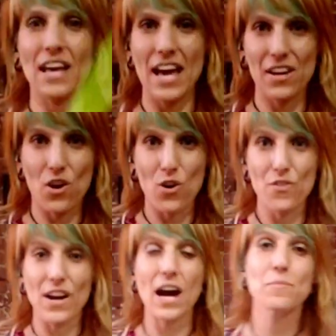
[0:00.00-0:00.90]
and over.
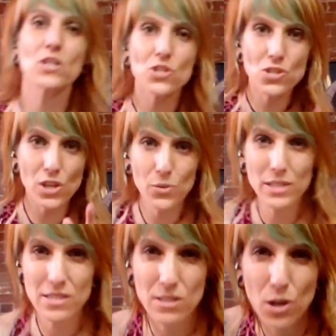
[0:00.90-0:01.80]
I'm going to show you in
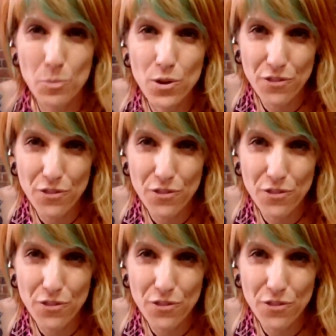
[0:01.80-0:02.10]
slow-mo